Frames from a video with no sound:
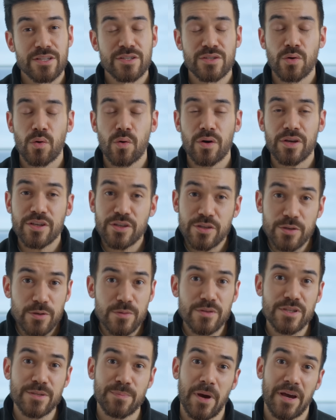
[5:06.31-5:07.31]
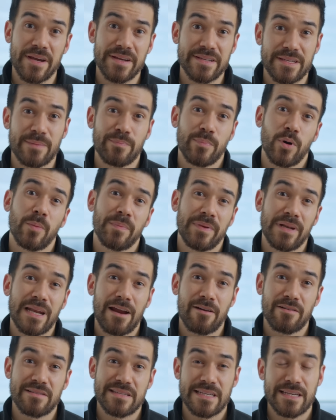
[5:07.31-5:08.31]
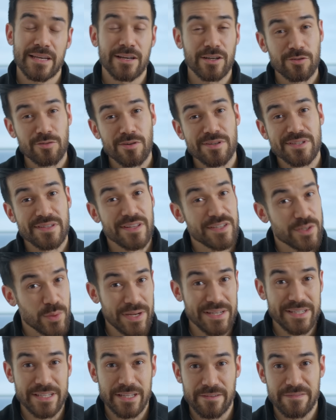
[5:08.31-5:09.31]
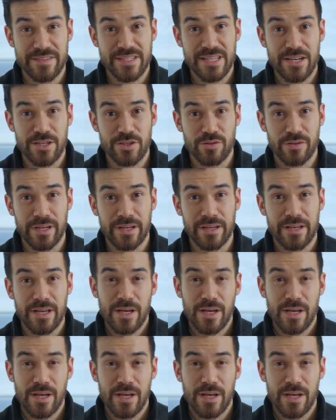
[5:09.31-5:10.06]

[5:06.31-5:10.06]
saw huge spikes in popularity across the 20th century,